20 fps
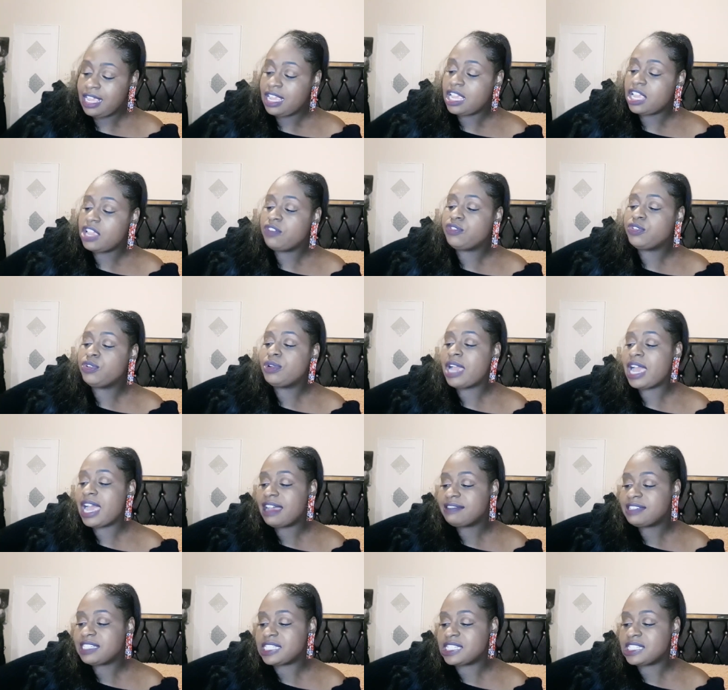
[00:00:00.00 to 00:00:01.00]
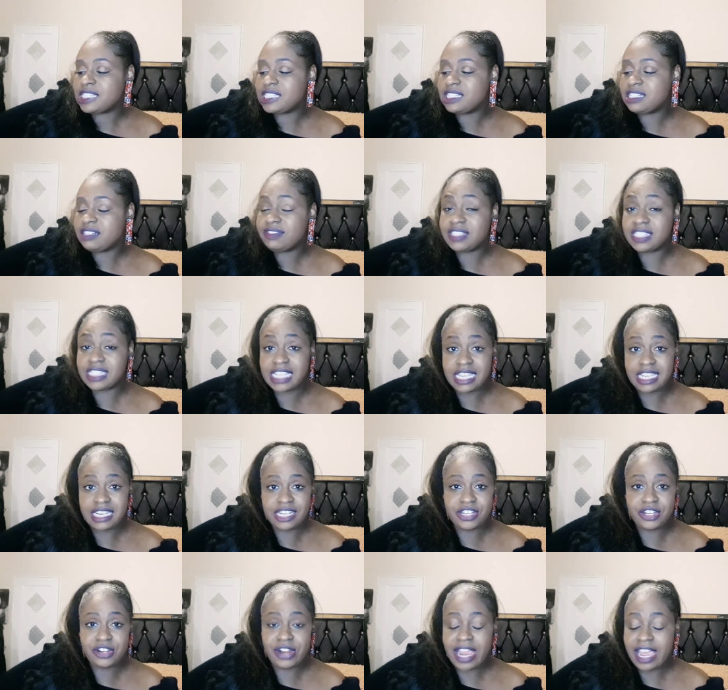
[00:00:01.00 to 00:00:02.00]
If you have sensitive skin
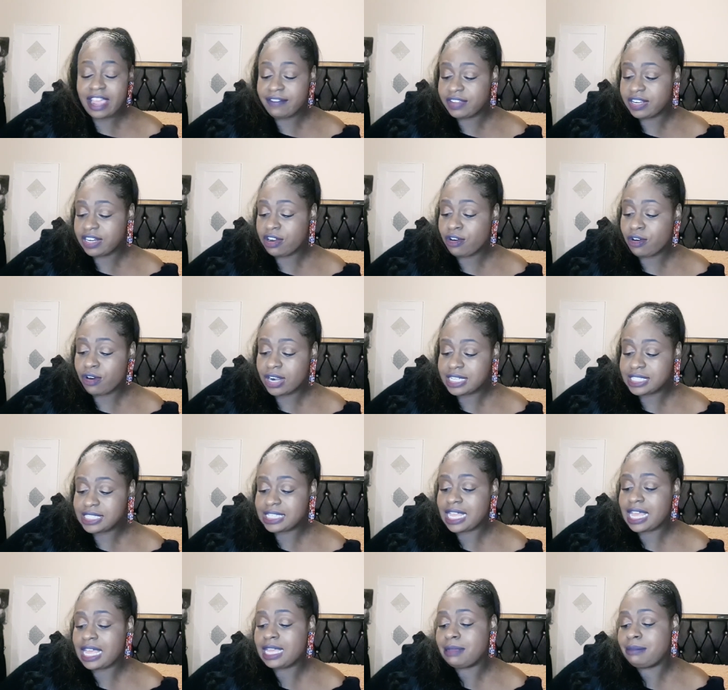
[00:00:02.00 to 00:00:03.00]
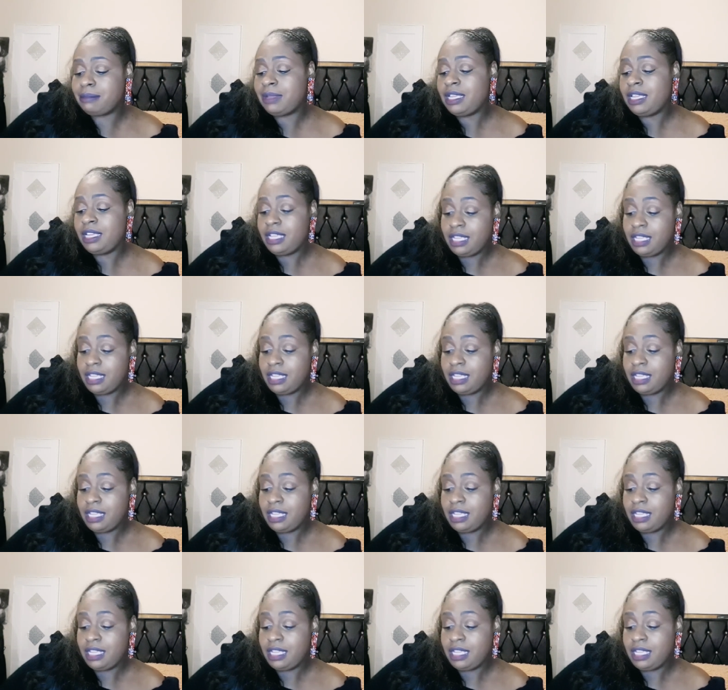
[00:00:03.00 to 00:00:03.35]
and you're having a hard time